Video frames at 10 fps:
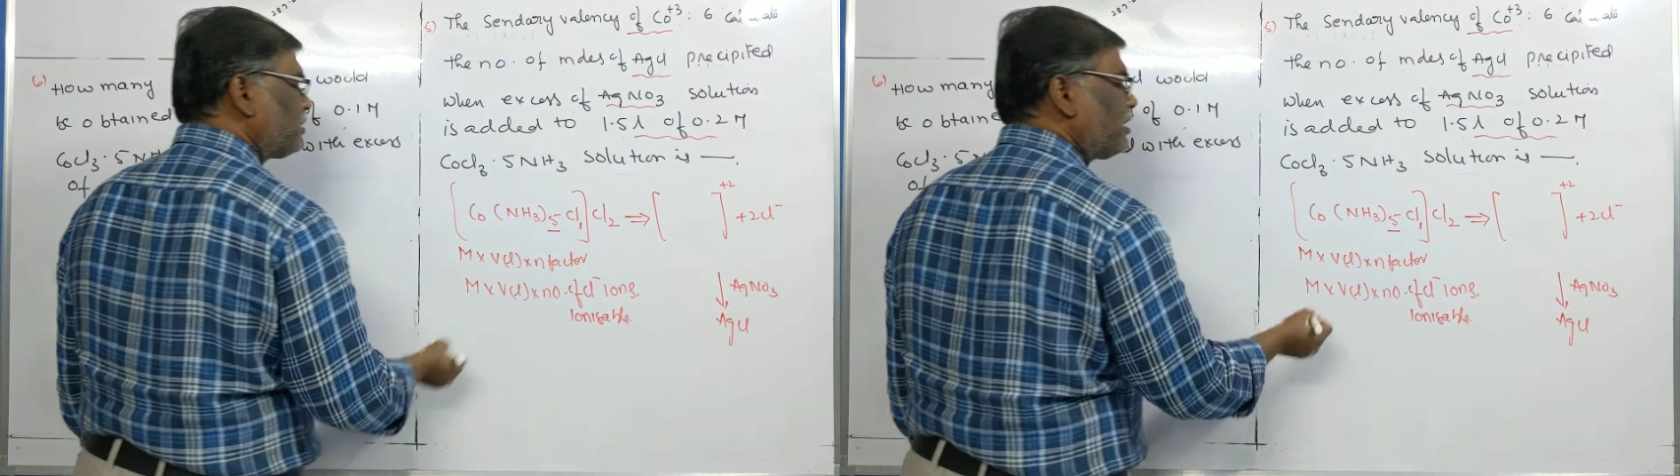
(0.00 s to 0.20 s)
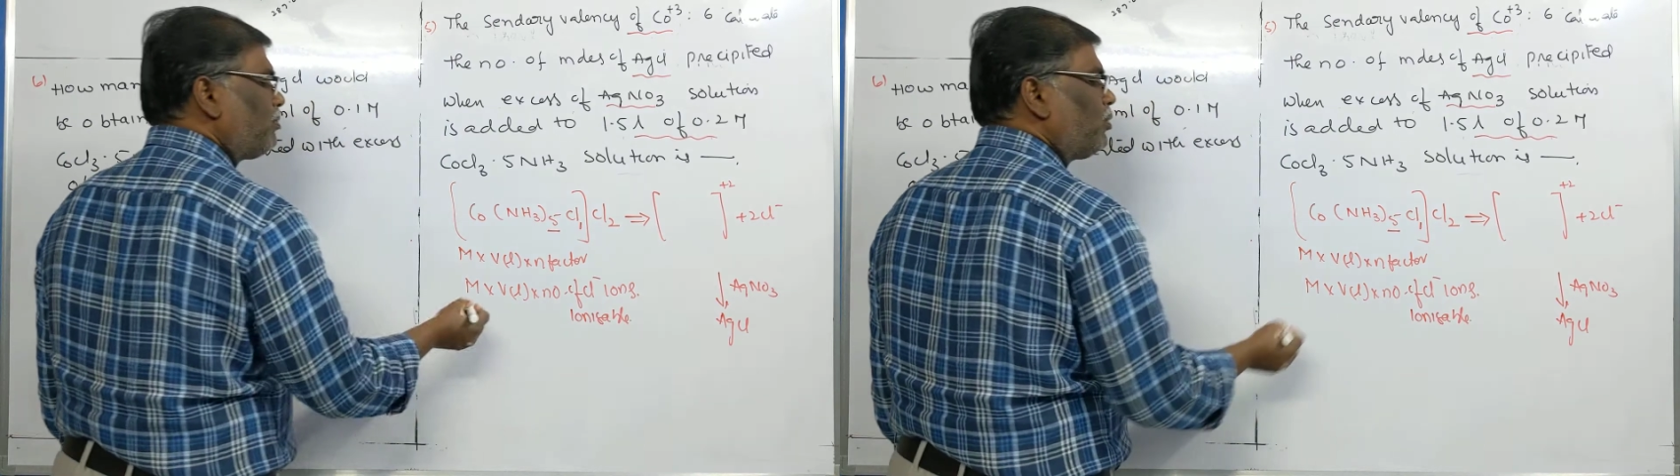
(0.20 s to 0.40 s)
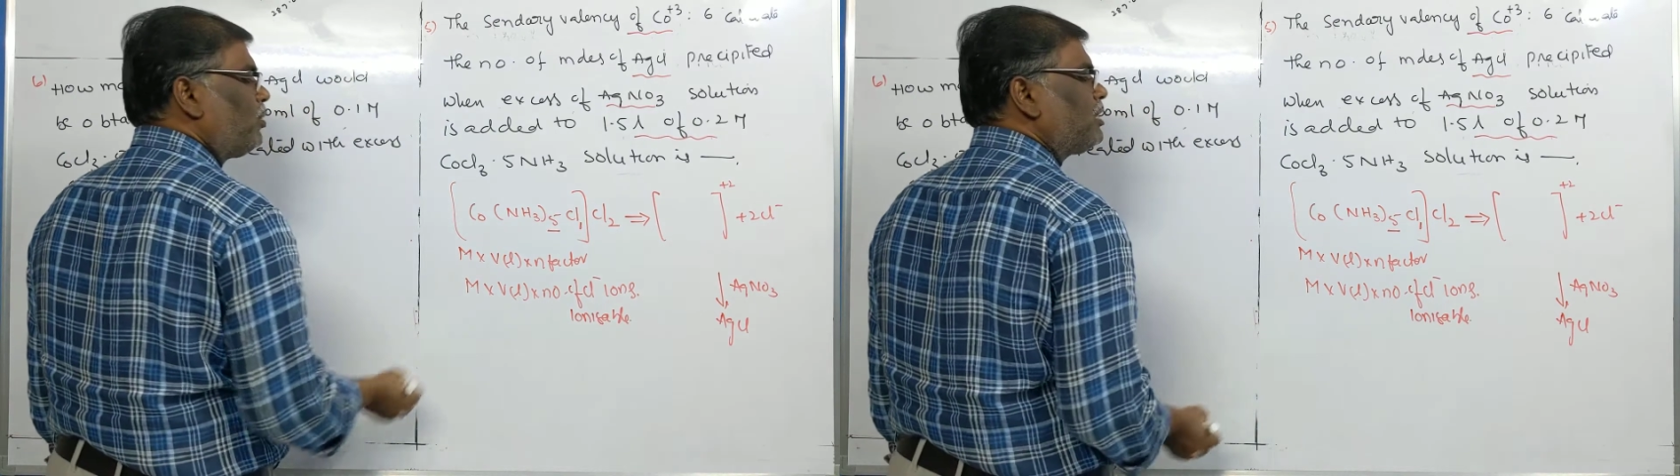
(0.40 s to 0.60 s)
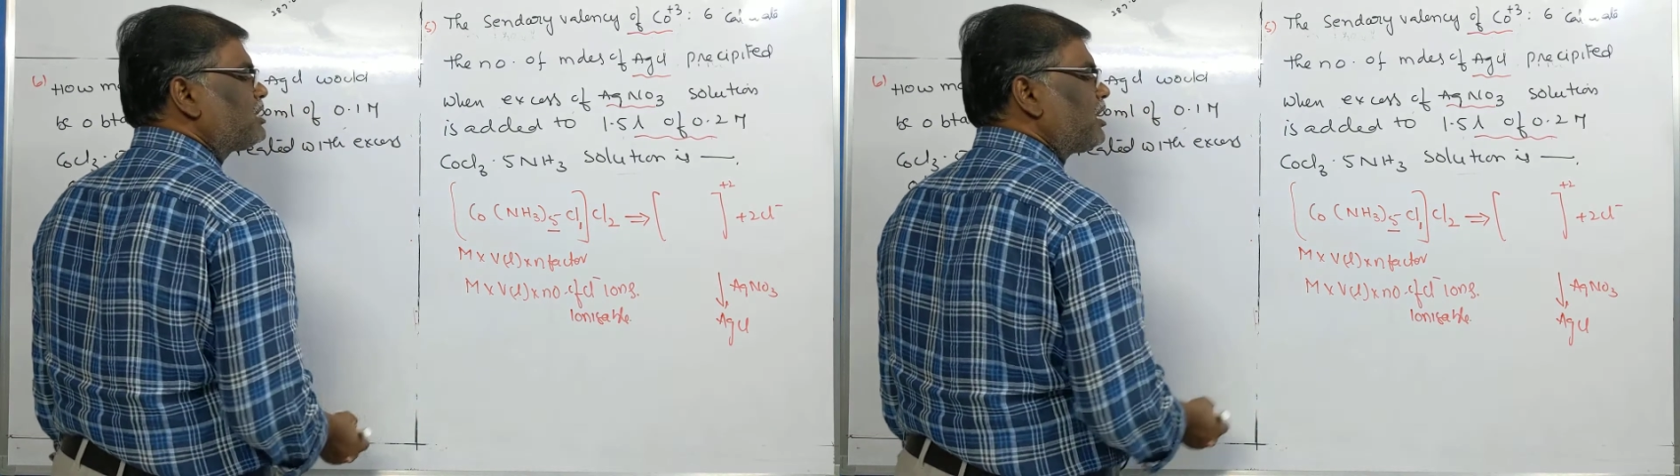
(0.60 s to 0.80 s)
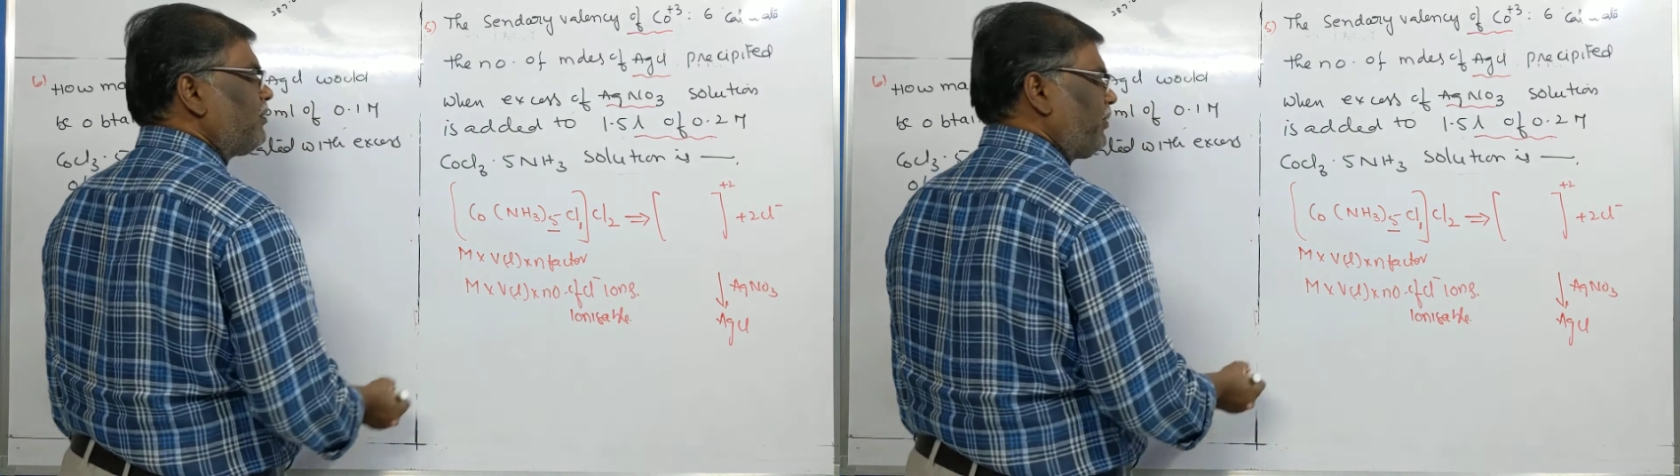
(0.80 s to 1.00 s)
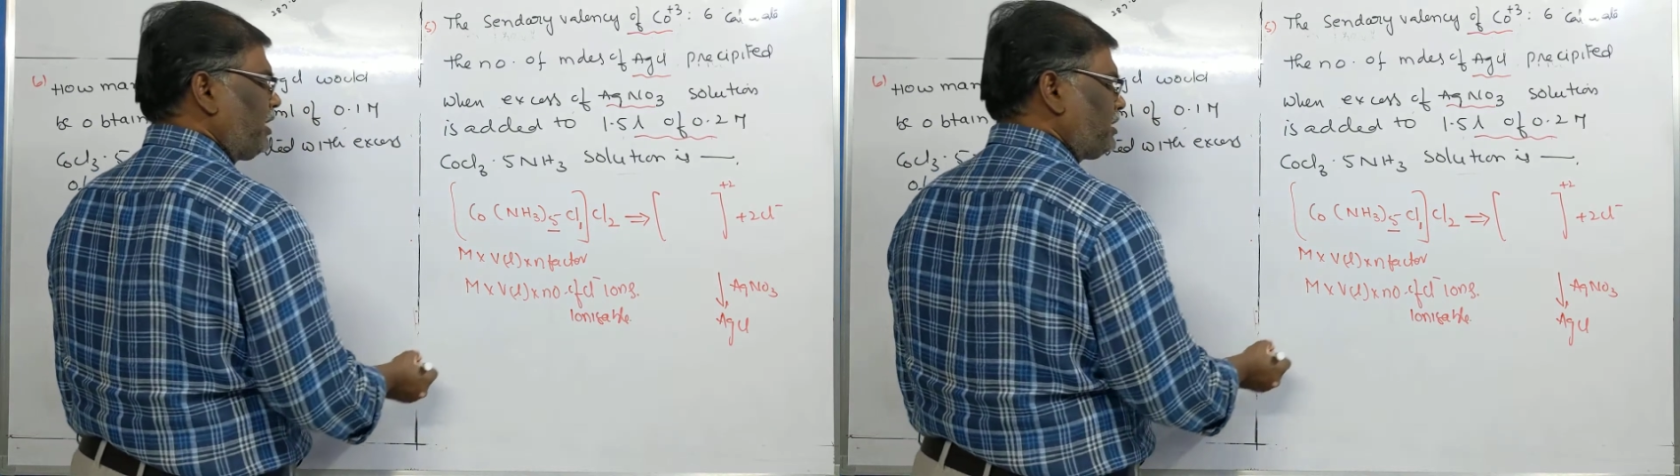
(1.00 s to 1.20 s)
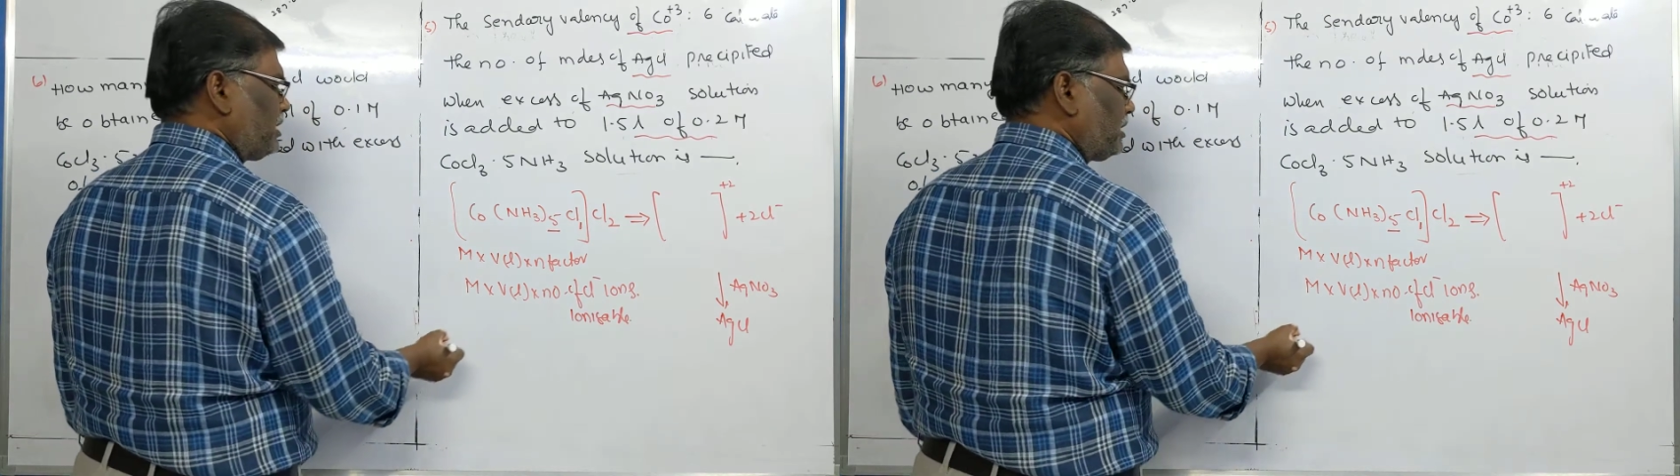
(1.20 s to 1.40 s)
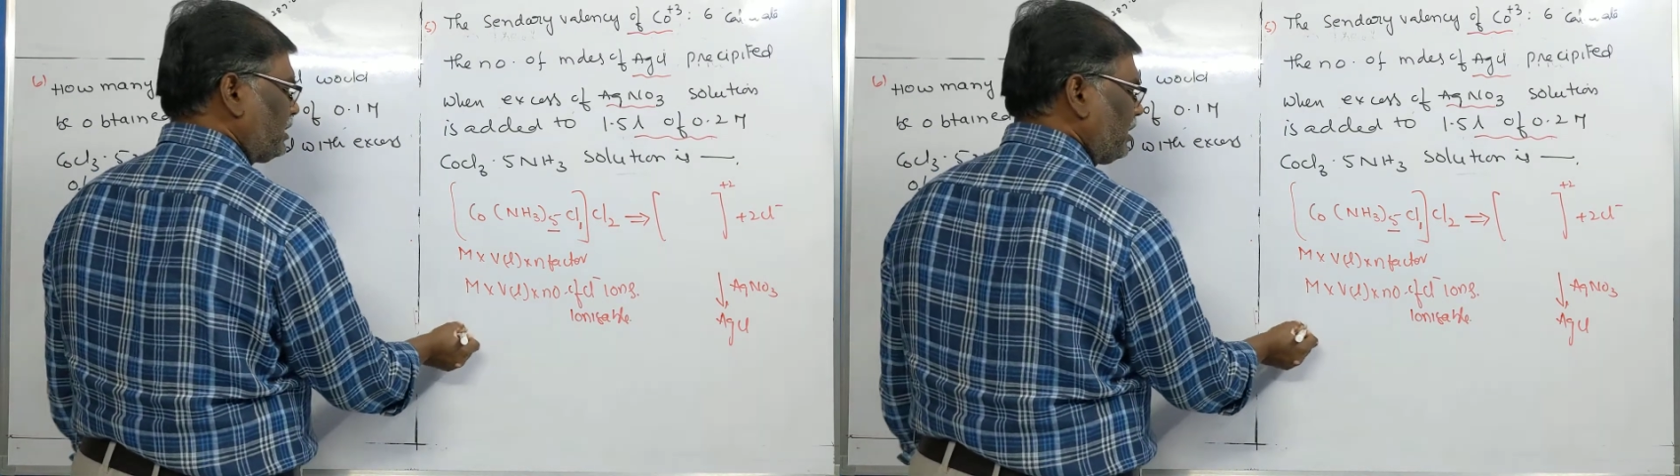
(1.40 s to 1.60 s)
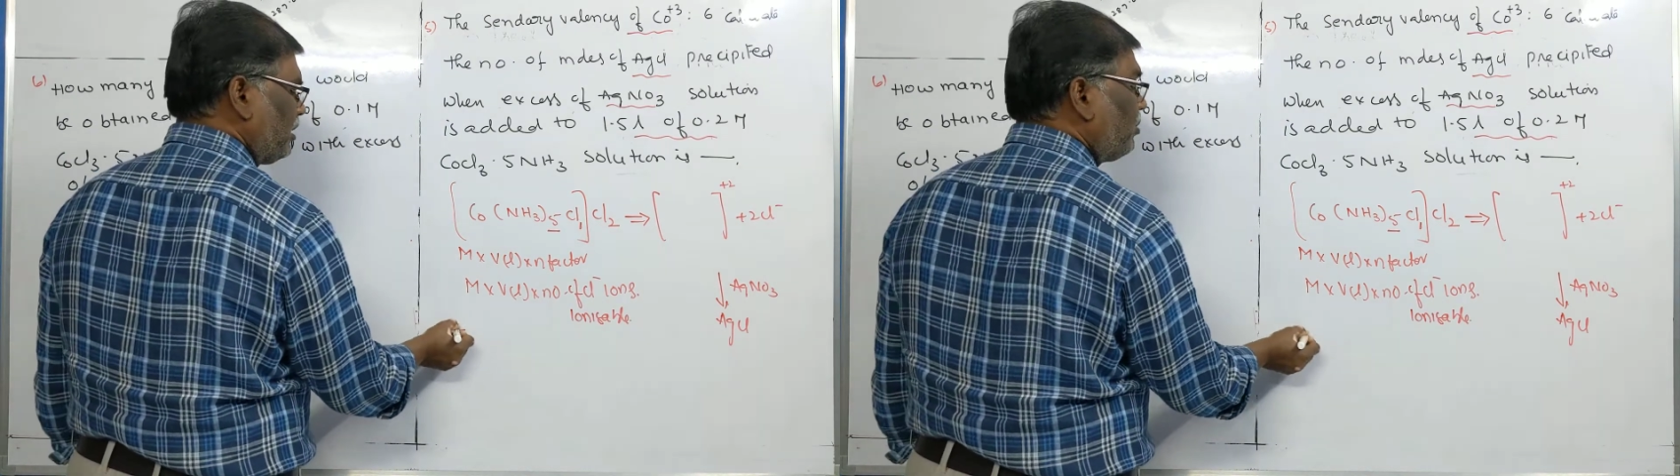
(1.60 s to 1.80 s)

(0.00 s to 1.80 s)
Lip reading: the moles of AgCl.